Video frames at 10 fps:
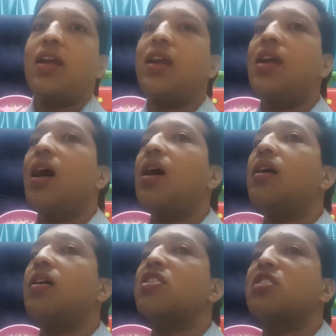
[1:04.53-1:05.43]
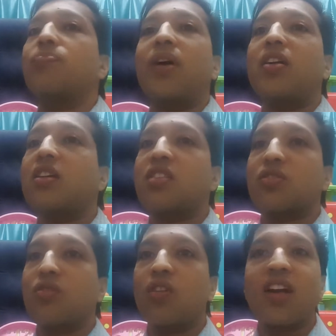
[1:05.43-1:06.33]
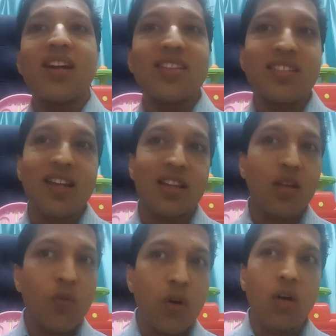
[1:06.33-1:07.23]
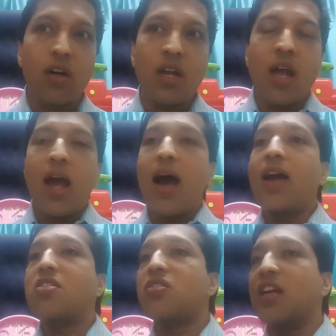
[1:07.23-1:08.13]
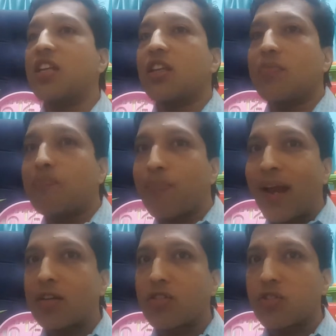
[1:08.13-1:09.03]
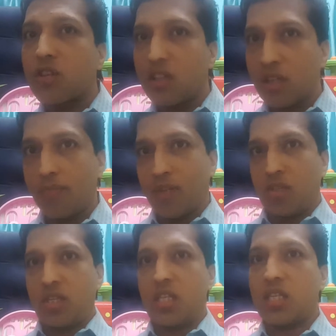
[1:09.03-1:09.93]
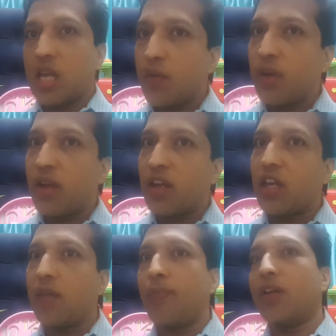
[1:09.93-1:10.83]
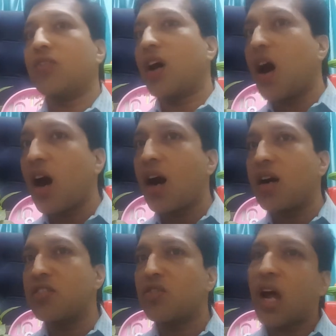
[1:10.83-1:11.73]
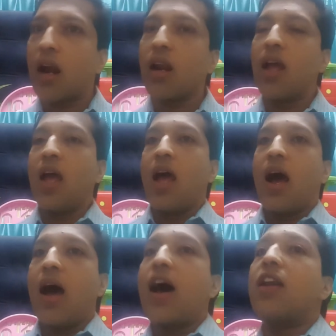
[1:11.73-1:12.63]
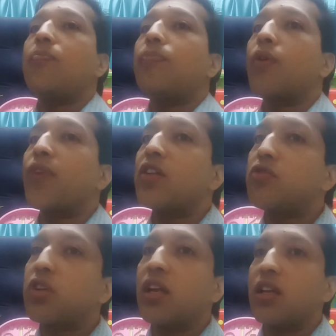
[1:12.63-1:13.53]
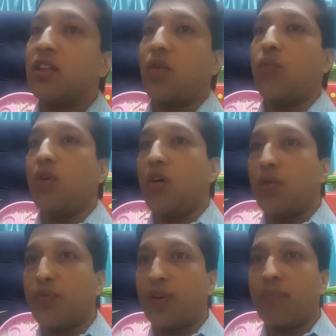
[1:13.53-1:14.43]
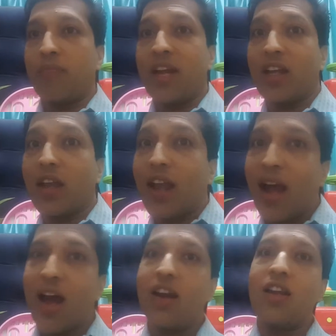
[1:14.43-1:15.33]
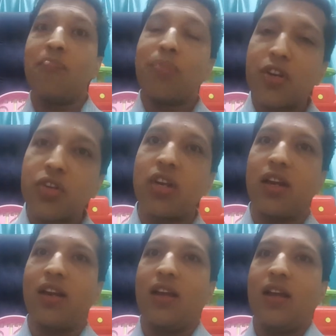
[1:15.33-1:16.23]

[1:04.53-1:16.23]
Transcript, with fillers: He hurts but does not understand the word, and Satan plucks the message away, keeping the heart dull and preventing the word from making an impression.